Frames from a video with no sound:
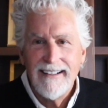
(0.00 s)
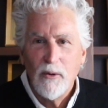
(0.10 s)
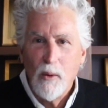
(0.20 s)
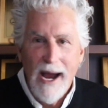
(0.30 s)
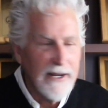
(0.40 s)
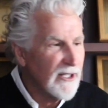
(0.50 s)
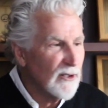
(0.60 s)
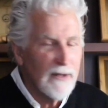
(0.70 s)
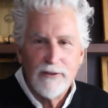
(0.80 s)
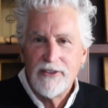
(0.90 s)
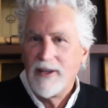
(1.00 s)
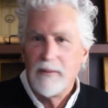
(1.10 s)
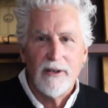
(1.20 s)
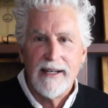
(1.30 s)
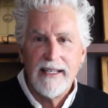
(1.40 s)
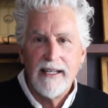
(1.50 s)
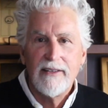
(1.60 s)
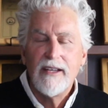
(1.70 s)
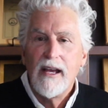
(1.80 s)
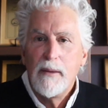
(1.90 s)
Why do you look for similar
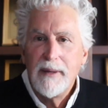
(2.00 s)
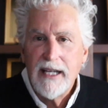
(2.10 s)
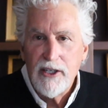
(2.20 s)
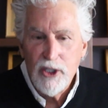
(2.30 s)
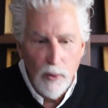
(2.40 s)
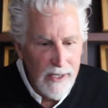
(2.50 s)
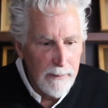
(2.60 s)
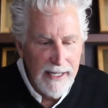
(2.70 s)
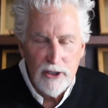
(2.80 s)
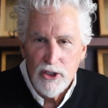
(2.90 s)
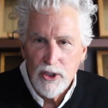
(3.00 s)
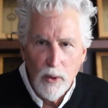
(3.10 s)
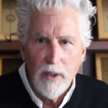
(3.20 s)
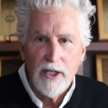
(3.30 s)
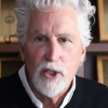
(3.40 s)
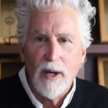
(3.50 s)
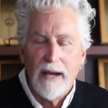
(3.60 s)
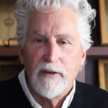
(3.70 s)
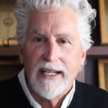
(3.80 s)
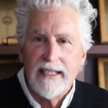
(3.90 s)
ideas? Because you want to make sure you
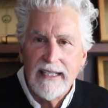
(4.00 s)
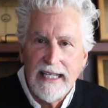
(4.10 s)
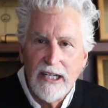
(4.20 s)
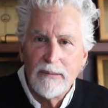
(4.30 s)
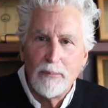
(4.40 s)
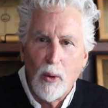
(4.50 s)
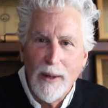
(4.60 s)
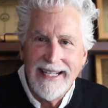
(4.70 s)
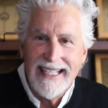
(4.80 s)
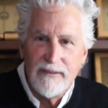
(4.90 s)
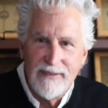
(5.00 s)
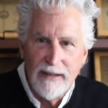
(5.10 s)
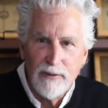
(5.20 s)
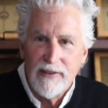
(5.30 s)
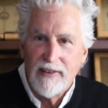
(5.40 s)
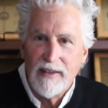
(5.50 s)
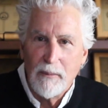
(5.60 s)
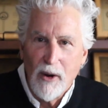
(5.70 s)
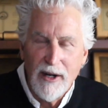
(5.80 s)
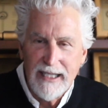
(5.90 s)
have a clear point of difference in the
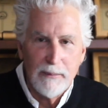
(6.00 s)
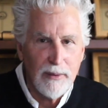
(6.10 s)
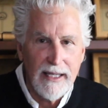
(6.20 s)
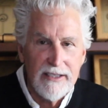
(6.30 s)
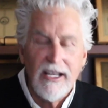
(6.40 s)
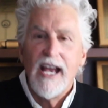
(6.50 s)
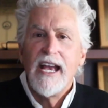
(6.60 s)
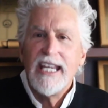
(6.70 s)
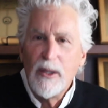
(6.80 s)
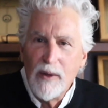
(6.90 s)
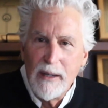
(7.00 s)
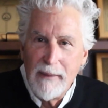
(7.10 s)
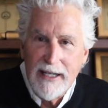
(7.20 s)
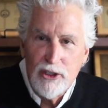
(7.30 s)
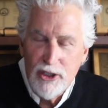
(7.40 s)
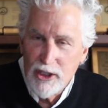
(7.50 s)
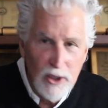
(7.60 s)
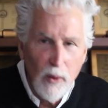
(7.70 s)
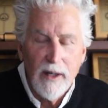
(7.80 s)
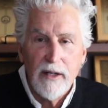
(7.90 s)
marketplace. You want to make
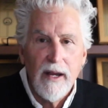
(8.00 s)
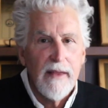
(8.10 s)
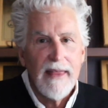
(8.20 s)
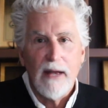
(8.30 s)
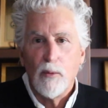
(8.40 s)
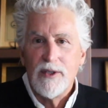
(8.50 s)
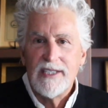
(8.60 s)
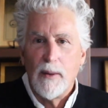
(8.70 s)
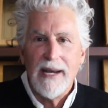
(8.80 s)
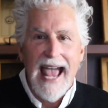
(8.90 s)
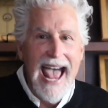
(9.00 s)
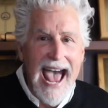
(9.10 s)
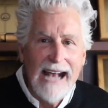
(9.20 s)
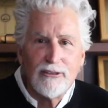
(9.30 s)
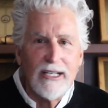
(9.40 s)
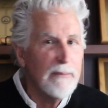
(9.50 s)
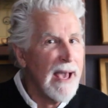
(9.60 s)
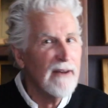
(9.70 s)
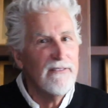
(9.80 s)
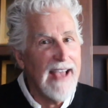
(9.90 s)
sure that when someone actually
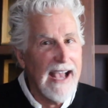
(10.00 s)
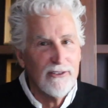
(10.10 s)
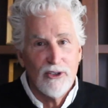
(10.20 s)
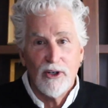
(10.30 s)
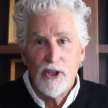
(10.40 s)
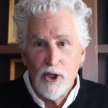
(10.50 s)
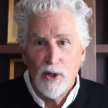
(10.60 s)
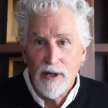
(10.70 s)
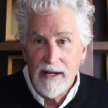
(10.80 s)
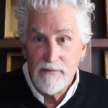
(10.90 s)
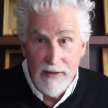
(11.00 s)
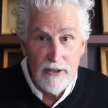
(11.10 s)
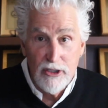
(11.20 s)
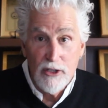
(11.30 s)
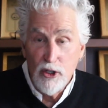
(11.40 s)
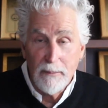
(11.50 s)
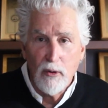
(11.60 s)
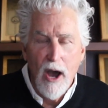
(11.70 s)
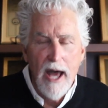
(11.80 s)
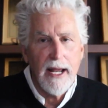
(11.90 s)
manufactures your invention, your
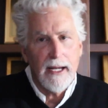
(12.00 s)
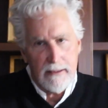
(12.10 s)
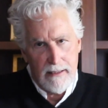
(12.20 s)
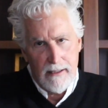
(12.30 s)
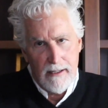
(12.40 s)
product,